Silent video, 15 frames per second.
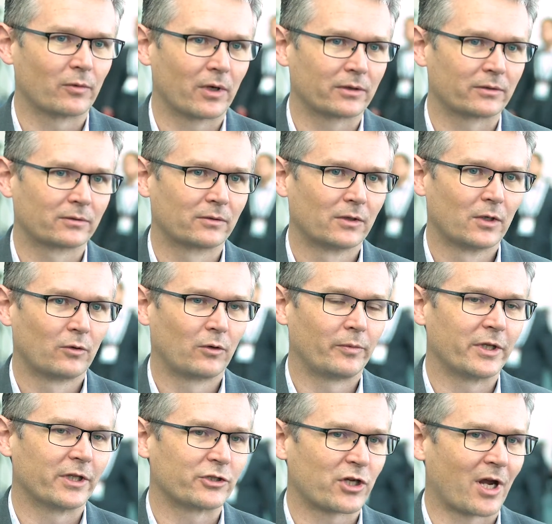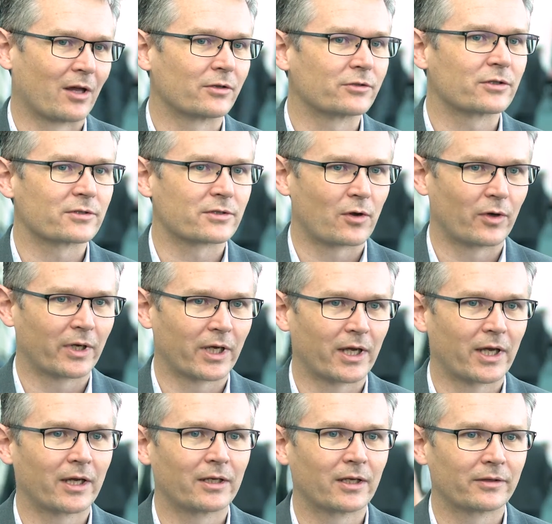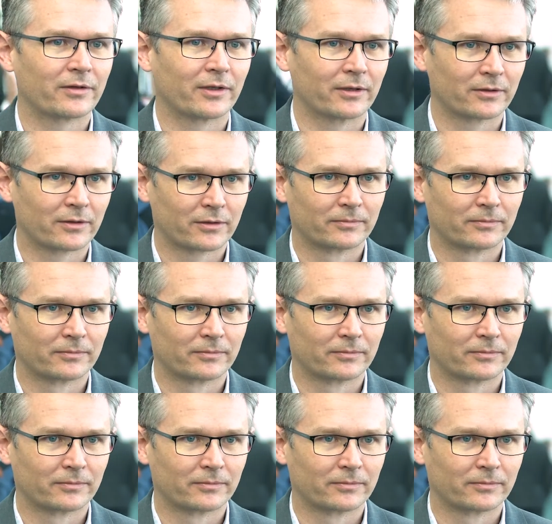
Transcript: what will be the challenges going ahead, I think.